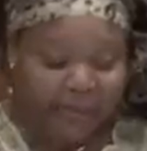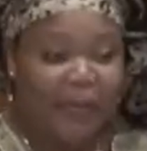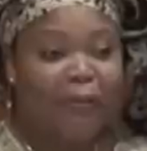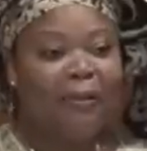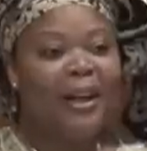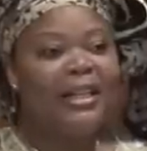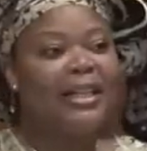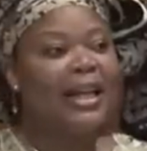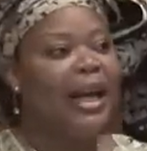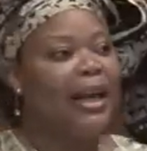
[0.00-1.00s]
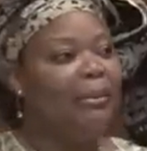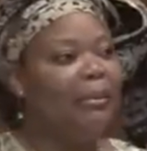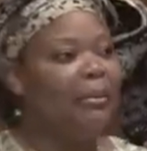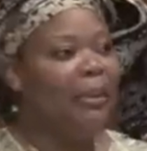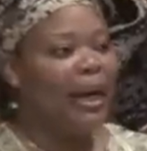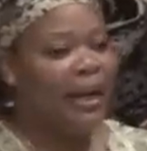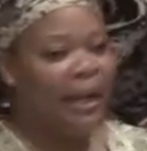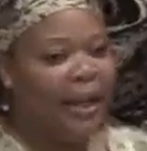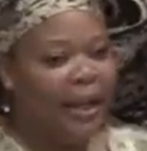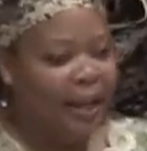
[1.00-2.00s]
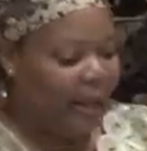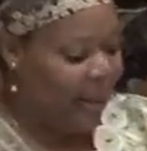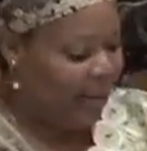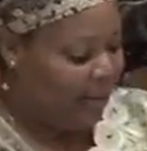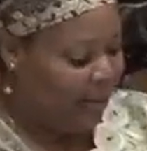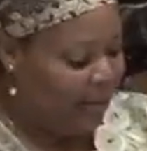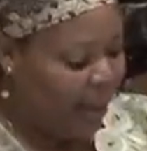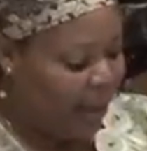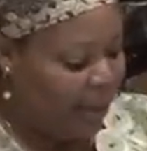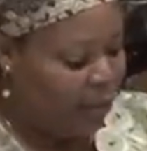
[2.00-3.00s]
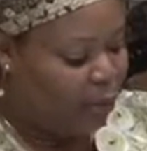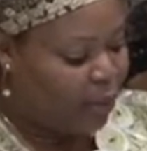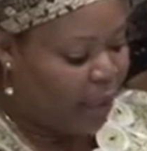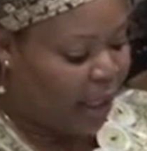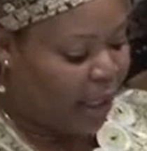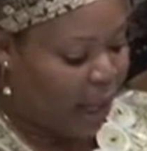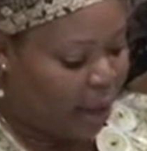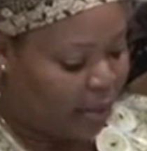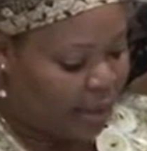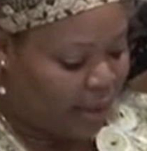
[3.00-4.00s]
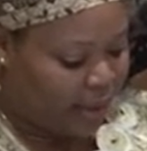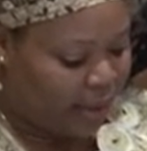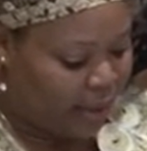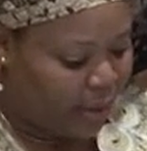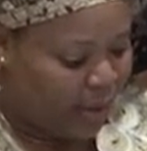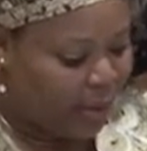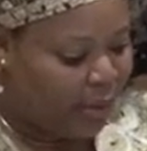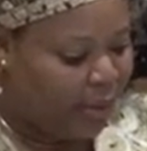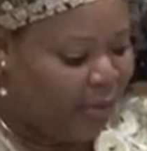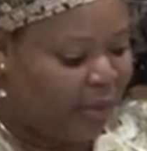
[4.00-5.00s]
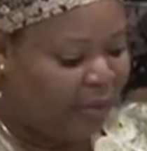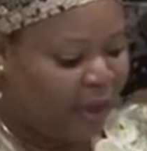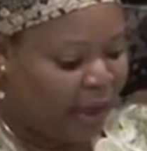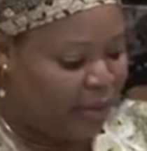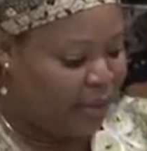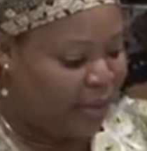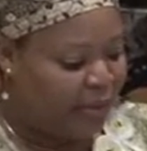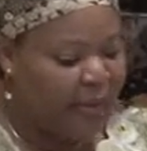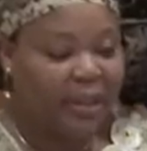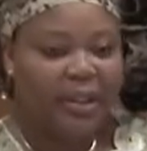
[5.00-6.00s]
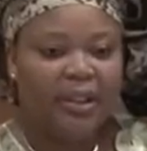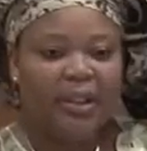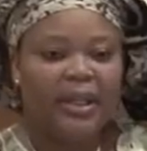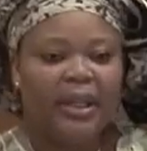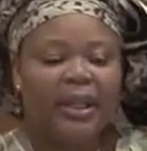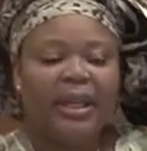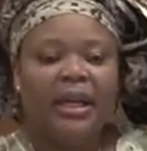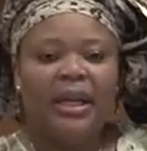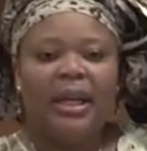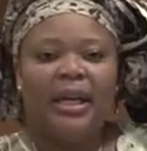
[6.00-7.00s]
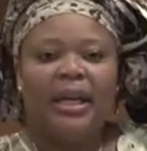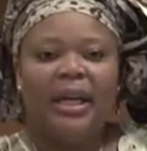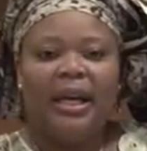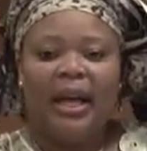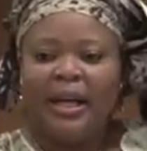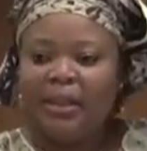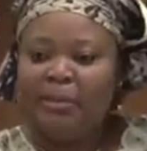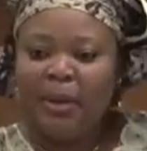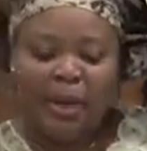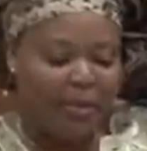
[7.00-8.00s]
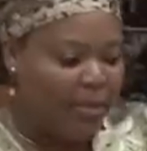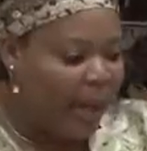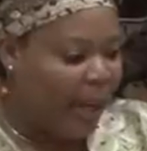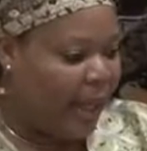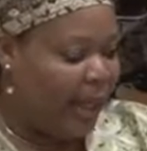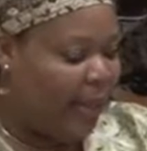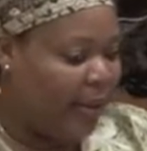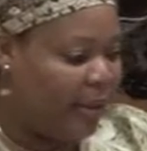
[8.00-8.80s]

The first time my, my own encounter with Villanova has been my